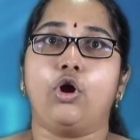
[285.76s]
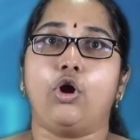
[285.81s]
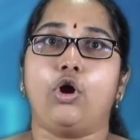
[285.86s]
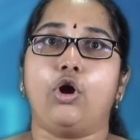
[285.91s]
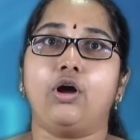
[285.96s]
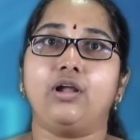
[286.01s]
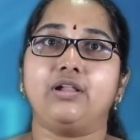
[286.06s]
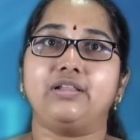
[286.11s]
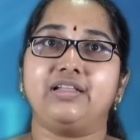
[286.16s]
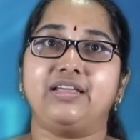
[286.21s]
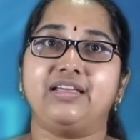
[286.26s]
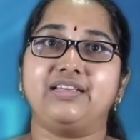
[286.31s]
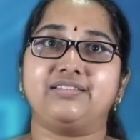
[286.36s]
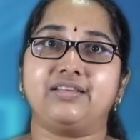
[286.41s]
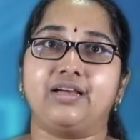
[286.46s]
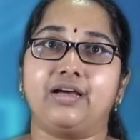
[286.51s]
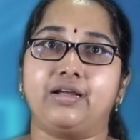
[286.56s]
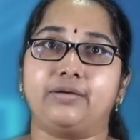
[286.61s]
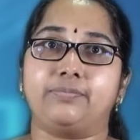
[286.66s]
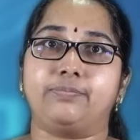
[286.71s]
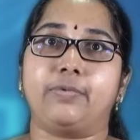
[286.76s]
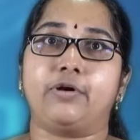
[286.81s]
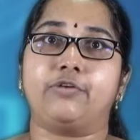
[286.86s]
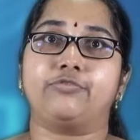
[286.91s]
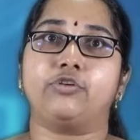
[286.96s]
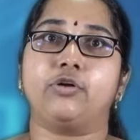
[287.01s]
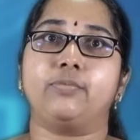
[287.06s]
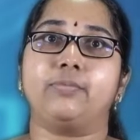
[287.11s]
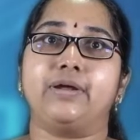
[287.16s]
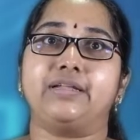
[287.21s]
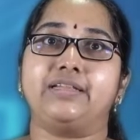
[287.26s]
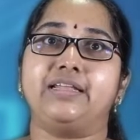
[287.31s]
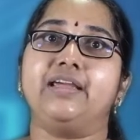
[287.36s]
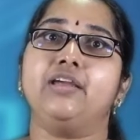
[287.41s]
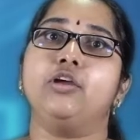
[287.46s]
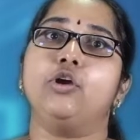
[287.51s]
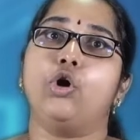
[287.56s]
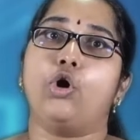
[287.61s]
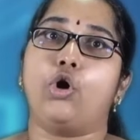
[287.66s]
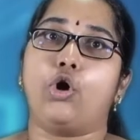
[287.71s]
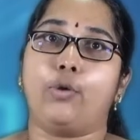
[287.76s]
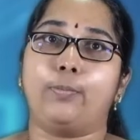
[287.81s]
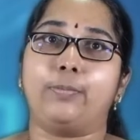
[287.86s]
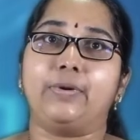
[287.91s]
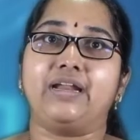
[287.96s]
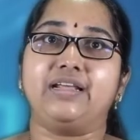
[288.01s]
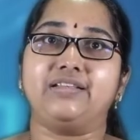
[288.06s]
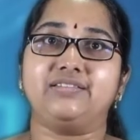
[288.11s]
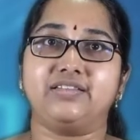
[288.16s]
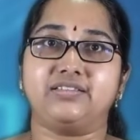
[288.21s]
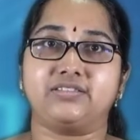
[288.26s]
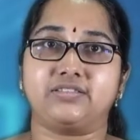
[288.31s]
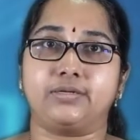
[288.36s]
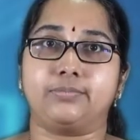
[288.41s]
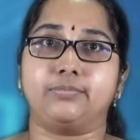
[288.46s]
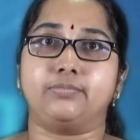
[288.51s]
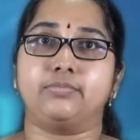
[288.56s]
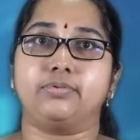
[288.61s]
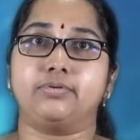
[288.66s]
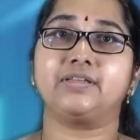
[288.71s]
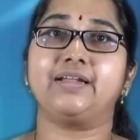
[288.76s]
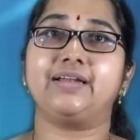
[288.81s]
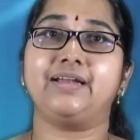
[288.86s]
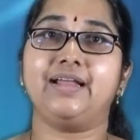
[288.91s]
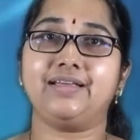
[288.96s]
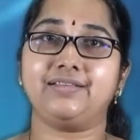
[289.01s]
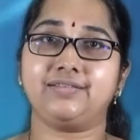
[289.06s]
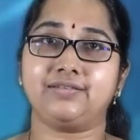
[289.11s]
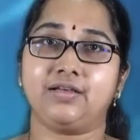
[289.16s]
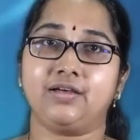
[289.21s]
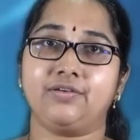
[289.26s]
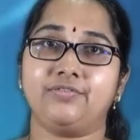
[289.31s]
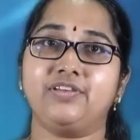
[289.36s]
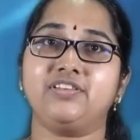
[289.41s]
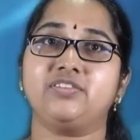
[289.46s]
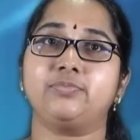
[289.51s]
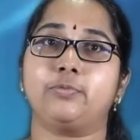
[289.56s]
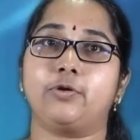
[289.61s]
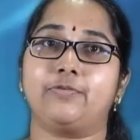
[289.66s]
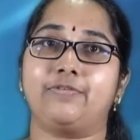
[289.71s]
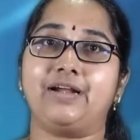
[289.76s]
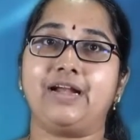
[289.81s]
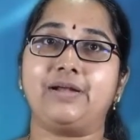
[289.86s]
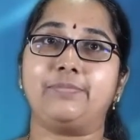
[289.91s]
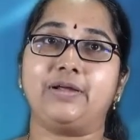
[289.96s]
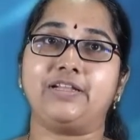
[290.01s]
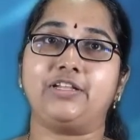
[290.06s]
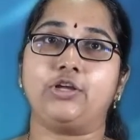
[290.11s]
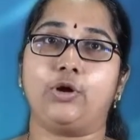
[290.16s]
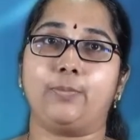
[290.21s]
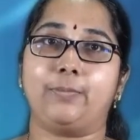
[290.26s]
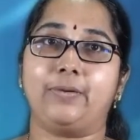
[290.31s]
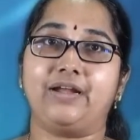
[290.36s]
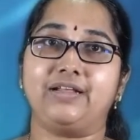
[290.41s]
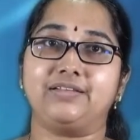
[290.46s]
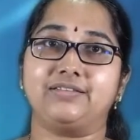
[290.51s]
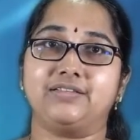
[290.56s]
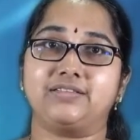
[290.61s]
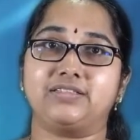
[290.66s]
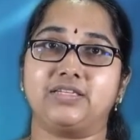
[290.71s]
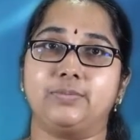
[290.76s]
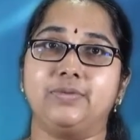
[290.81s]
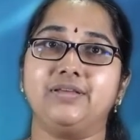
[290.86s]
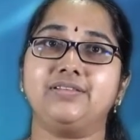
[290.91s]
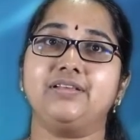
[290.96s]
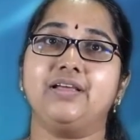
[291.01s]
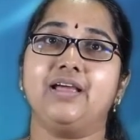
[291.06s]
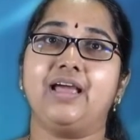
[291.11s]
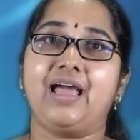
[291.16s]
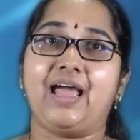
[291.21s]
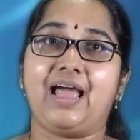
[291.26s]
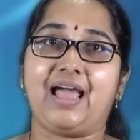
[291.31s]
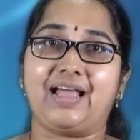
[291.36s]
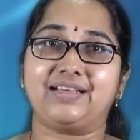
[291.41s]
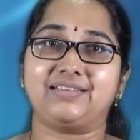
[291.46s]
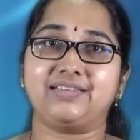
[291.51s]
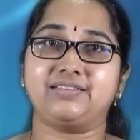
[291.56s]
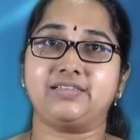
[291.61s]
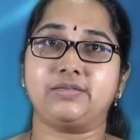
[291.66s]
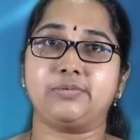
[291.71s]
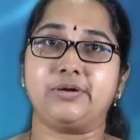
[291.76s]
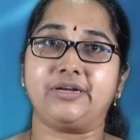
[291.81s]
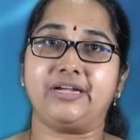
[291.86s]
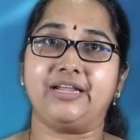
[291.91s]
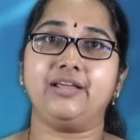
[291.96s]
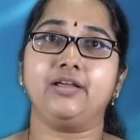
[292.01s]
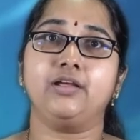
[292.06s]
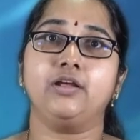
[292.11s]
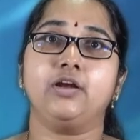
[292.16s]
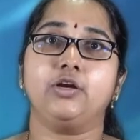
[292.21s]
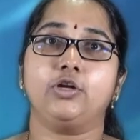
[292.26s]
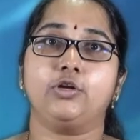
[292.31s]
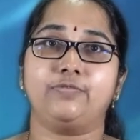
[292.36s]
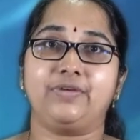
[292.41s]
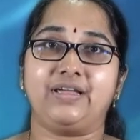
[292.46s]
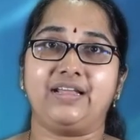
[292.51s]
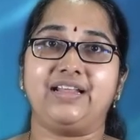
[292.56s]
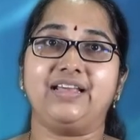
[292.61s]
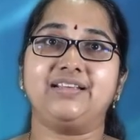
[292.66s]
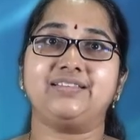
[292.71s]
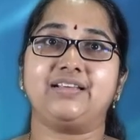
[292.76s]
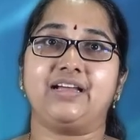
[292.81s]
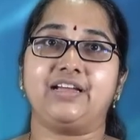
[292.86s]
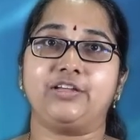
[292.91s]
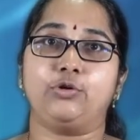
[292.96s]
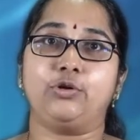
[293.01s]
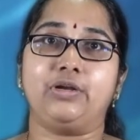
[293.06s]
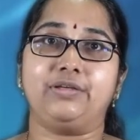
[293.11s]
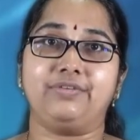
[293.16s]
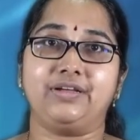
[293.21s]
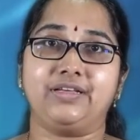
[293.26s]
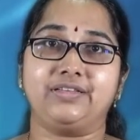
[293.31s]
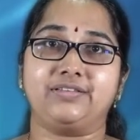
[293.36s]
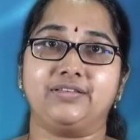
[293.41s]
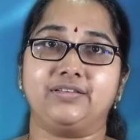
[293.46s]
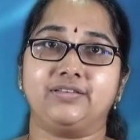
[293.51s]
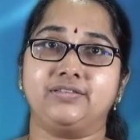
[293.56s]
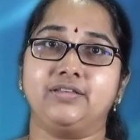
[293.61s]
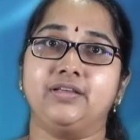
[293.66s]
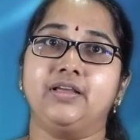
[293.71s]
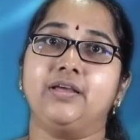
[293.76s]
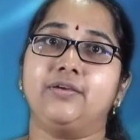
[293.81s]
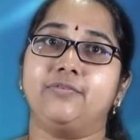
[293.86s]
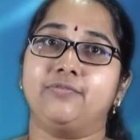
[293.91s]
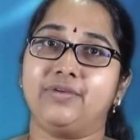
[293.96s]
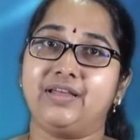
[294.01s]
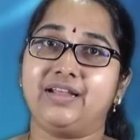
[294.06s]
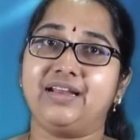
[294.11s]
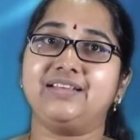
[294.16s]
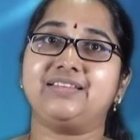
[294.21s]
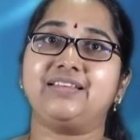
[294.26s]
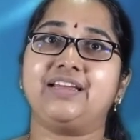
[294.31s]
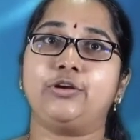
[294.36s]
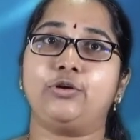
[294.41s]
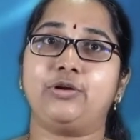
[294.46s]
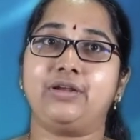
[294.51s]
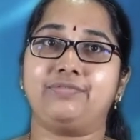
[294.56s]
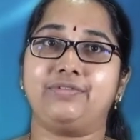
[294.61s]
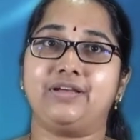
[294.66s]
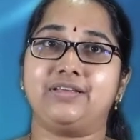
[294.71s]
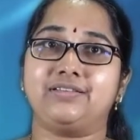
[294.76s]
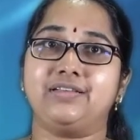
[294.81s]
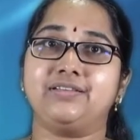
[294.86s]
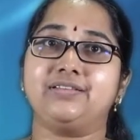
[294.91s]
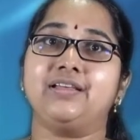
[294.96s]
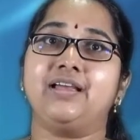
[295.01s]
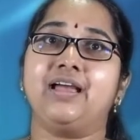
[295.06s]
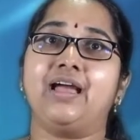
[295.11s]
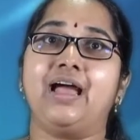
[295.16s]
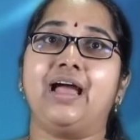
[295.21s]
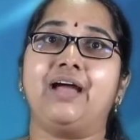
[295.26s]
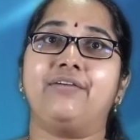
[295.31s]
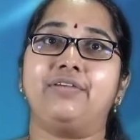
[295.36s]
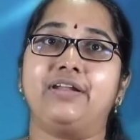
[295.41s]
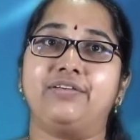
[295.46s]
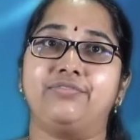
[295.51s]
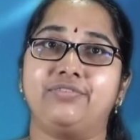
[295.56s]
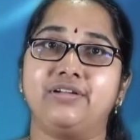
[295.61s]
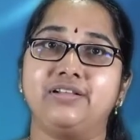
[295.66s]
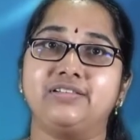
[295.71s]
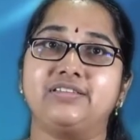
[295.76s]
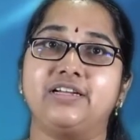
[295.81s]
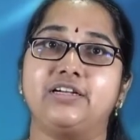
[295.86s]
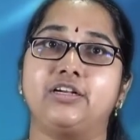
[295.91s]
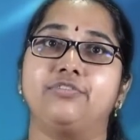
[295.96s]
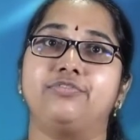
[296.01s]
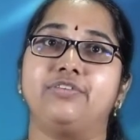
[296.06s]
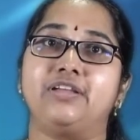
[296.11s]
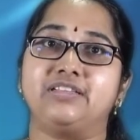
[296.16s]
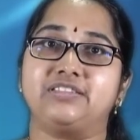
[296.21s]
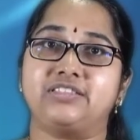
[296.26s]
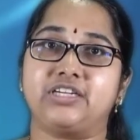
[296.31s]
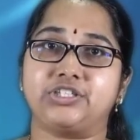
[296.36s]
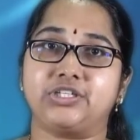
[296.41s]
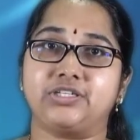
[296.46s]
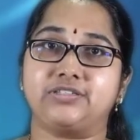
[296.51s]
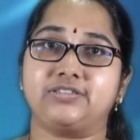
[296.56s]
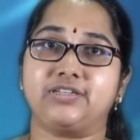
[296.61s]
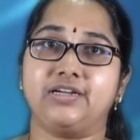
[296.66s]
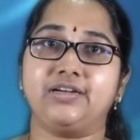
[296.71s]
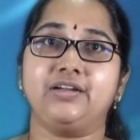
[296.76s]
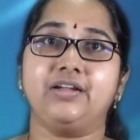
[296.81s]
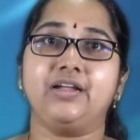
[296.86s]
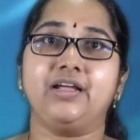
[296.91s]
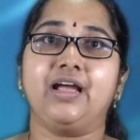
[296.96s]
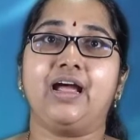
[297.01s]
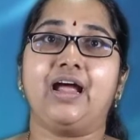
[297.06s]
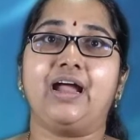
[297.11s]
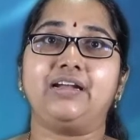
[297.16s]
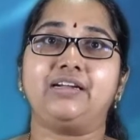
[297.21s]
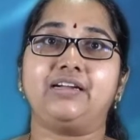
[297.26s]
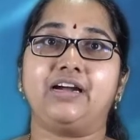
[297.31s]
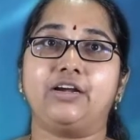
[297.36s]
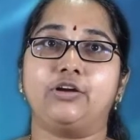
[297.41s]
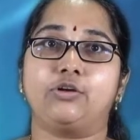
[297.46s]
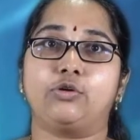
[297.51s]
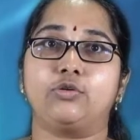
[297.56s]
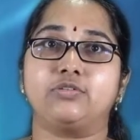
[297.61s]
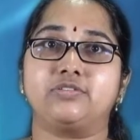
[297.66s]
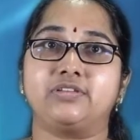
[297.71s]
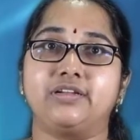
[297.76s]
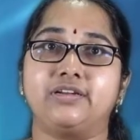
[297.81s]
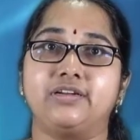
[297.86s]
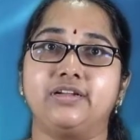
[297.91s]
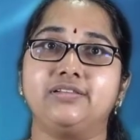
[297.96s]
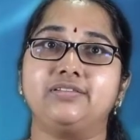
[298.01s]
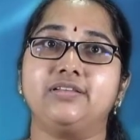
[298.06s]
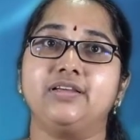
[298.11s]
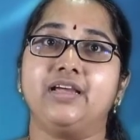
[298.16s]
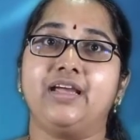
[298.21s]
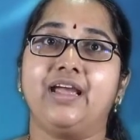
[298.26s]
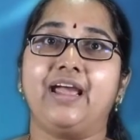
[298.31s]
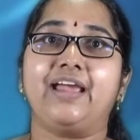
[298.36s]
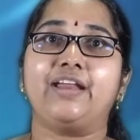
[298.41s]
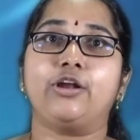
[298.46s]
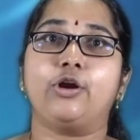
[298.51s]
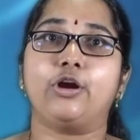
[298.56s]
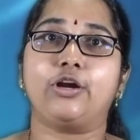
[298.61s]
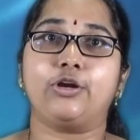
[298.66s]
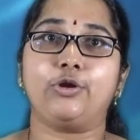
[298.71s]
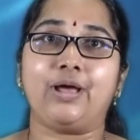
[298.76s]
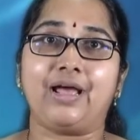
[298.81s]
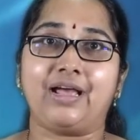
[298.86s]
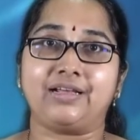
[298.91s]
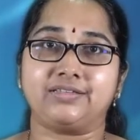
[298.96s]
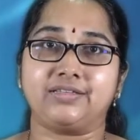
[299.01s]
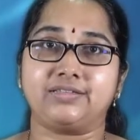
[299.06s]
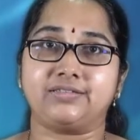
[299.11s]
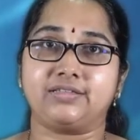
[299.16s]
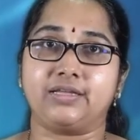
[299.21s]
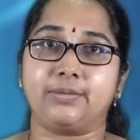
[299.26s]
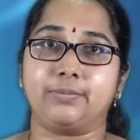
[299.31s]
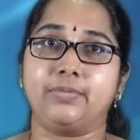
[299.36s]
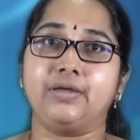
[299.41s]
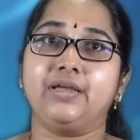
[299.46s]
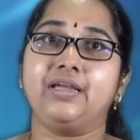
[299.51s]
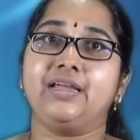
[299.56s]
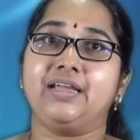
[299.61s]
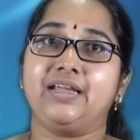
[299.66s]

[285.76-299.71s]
All these are performed by the operating system. The next service provided by the operating system is accessibility to various I/O devices. Various I/O devices have different set of instruction set and control signals in order to access them.